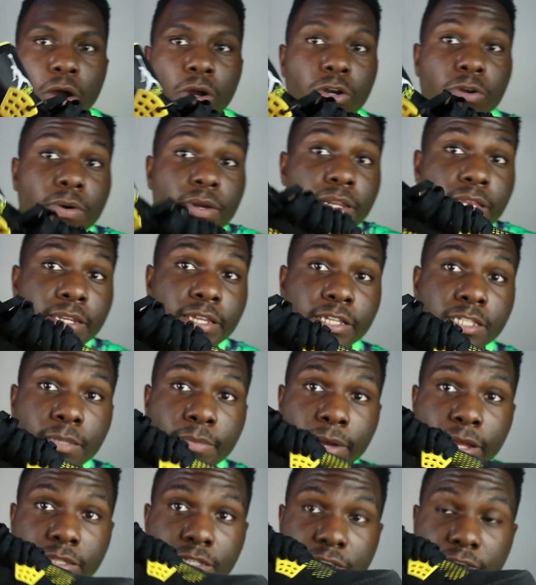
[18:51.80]
I don't know what it is
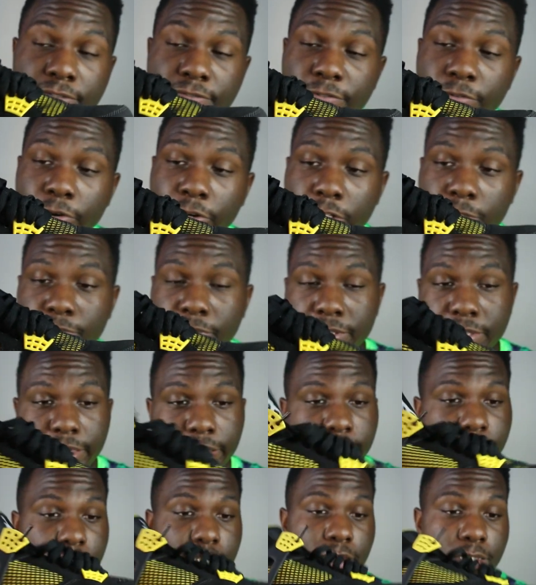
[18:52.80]
about these fours but
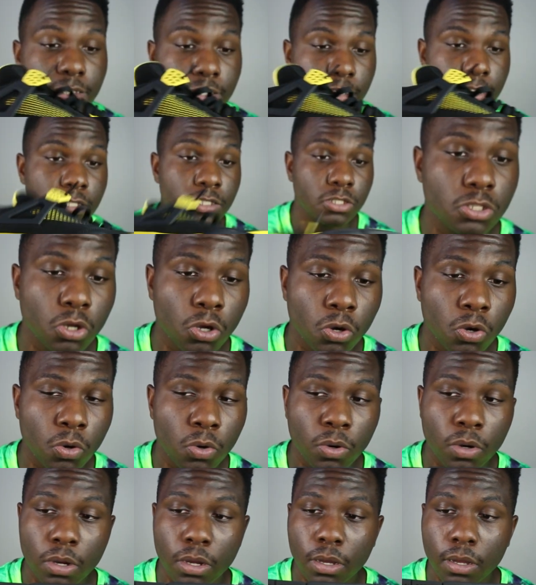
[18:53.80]
they just look
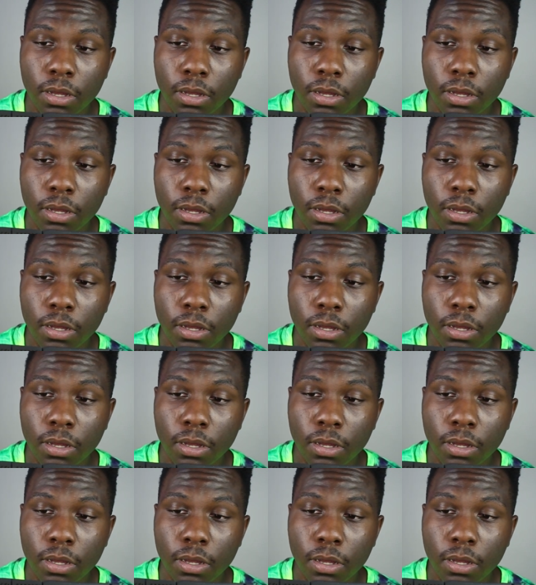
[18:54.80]
so